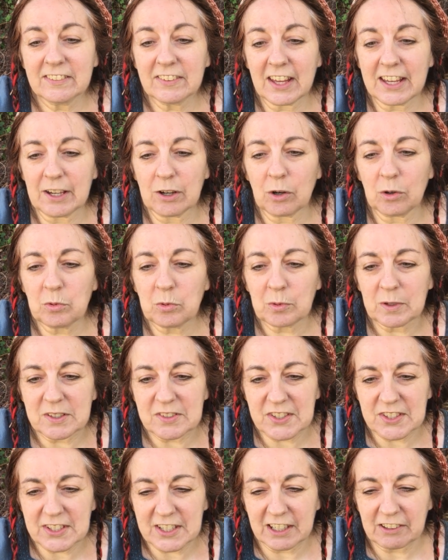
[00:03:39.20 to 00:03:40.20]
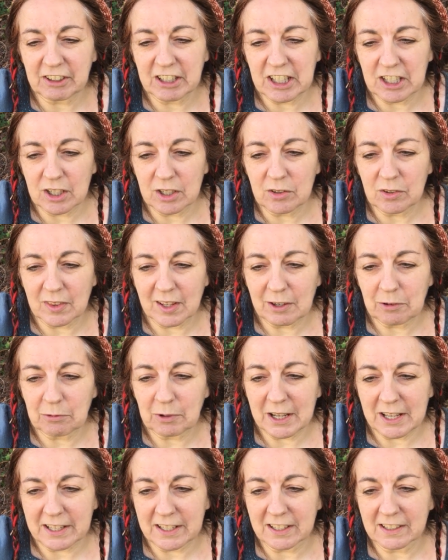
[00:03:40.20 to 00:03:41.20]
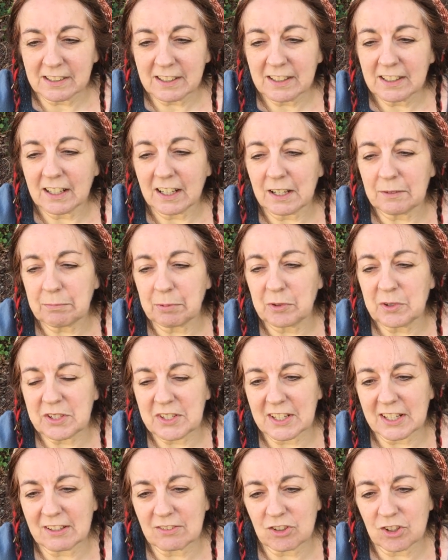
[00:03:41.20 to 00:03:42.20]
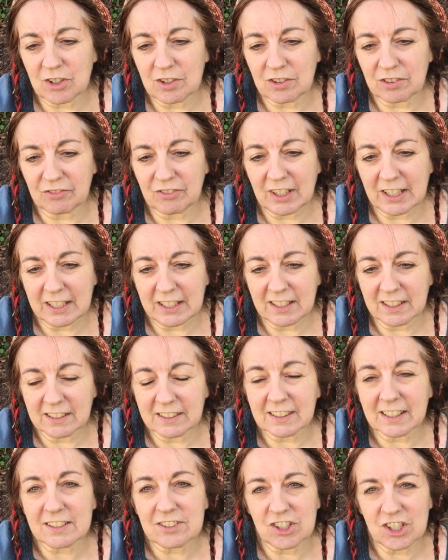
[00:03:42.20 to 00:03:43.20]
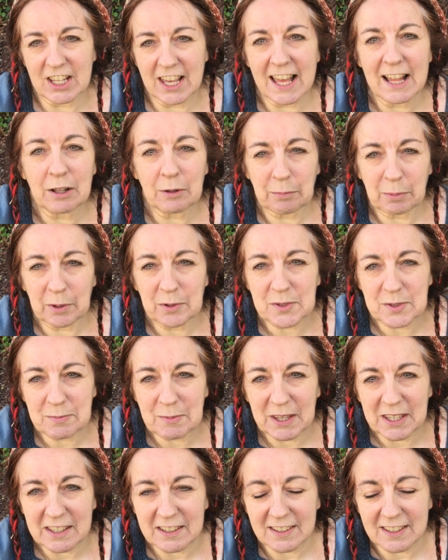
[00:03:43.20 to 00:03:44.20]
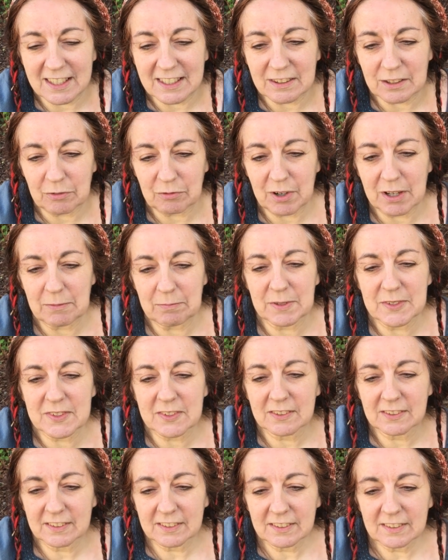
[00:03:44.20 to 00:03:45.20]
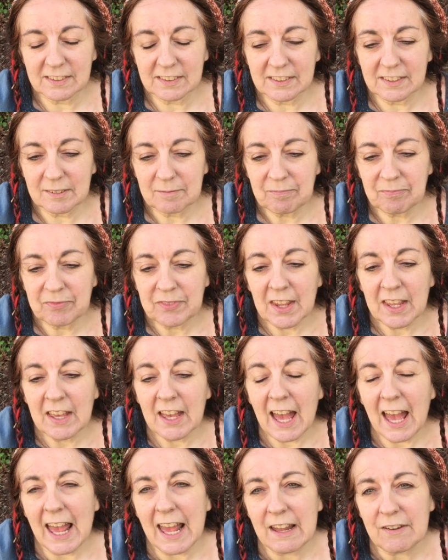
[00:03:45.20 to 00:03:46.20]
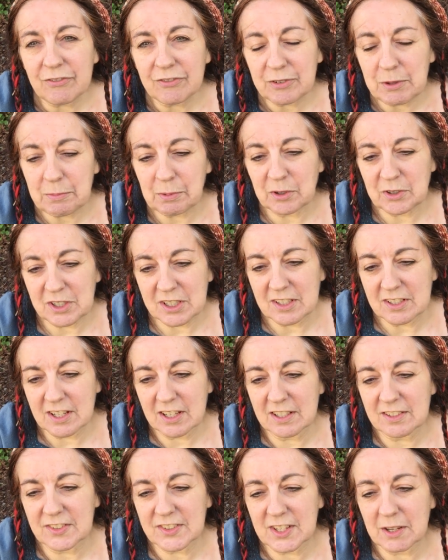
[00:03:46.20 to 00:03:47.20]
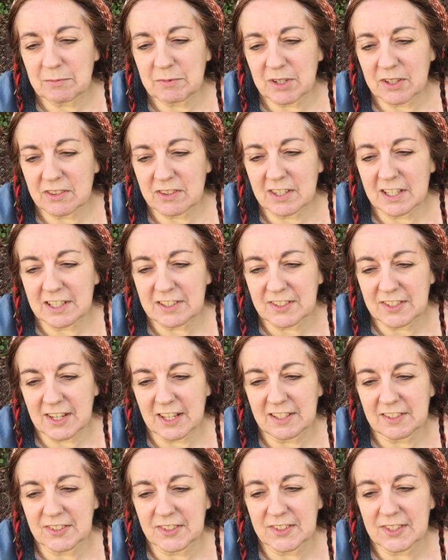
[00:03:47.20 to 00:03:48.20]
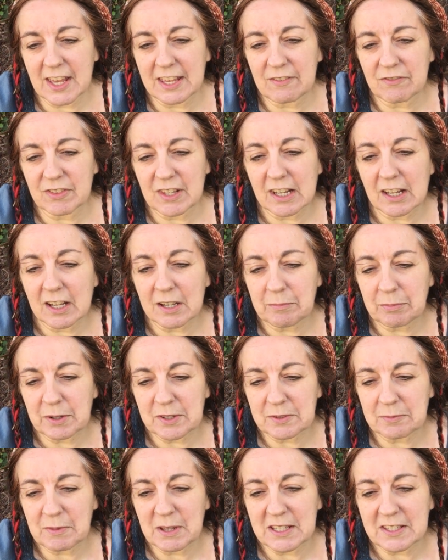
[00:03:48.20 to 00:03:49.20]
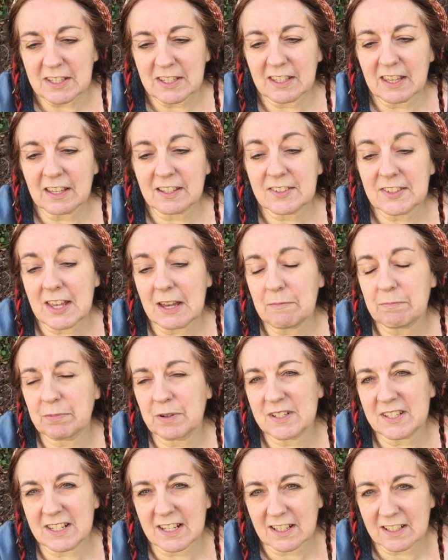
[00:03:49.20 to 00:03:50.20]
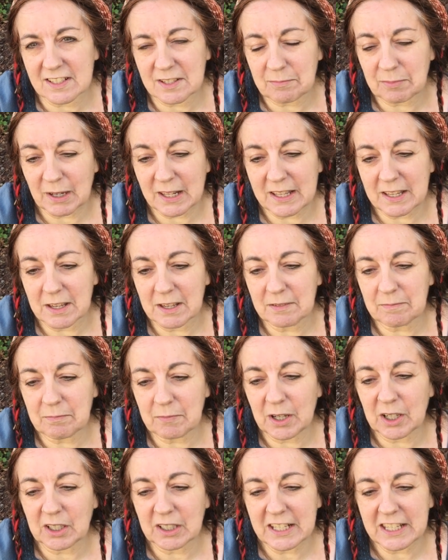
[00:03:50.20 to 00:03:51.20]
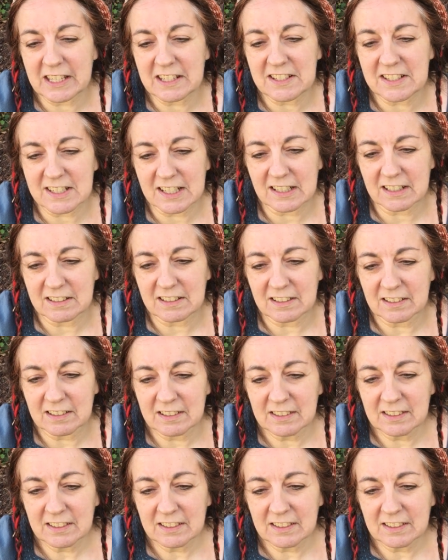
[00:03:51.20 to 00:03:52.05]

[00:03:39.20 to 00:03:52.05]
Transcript: "They always stare at you that way," I point out truthfully, and she elbows me in the ribs. Everybody turns up to Thursday's Save the Libraries meeting except, predictably, Marley and Dylan.